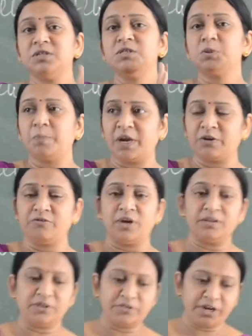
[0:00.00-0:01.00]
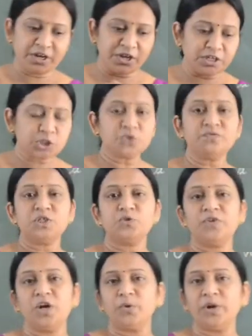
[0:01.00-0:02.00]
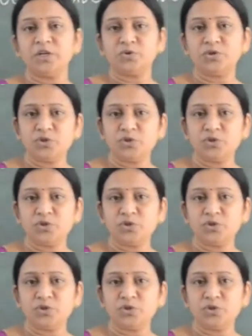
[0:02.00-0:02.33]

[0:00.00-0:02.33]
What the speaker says: spectra. The radiation which we are going to